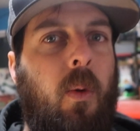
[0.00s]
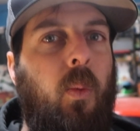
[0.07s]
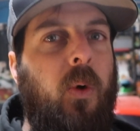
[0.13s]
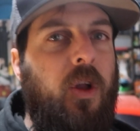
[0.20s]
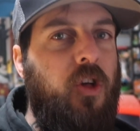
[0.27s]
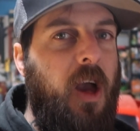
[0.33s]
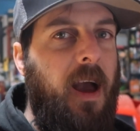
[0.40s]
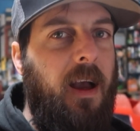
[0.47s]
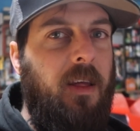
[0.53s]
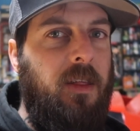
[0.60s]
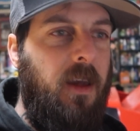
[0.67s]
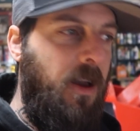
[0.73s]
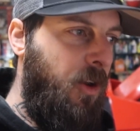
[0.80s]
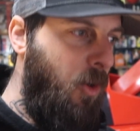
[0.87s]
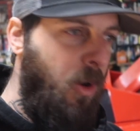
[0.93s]
which has
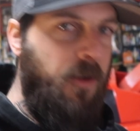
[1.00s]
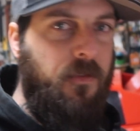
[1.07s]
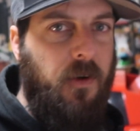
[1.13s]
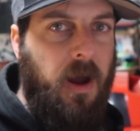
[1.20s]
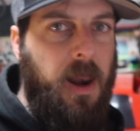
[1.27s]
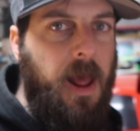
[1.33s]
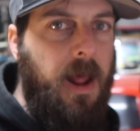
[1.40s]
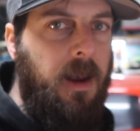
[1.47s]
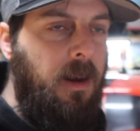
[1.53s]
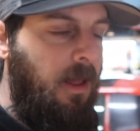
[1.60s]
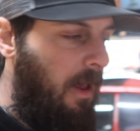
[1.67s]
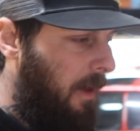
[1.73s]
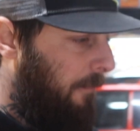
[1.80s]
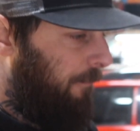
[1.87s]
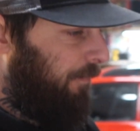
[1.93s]
a Cuda front end
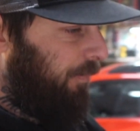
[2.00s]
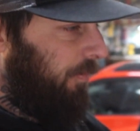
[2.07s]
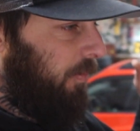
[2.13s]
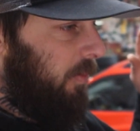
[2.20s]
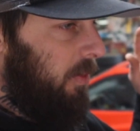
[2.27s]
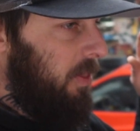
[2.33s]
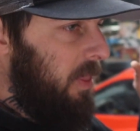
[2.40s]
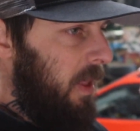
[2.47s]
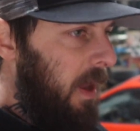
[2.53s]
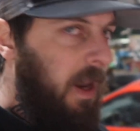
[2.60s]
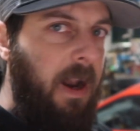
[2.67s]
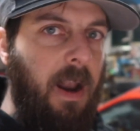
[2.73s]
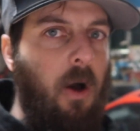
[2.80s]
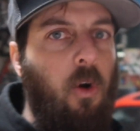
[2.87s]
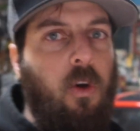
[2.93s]
and
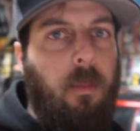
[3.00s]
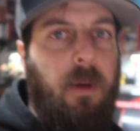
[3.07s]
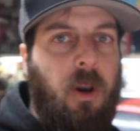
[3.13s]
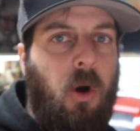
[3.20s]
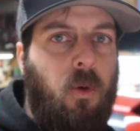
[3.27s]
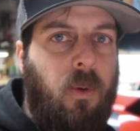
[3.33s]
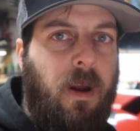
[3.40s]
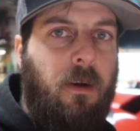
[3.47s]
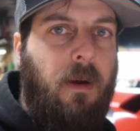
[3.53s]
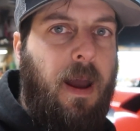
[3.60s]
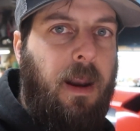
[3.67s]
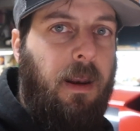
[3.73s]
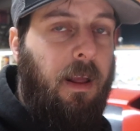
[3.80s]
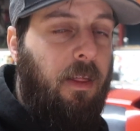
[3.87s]
an El Camino rear end.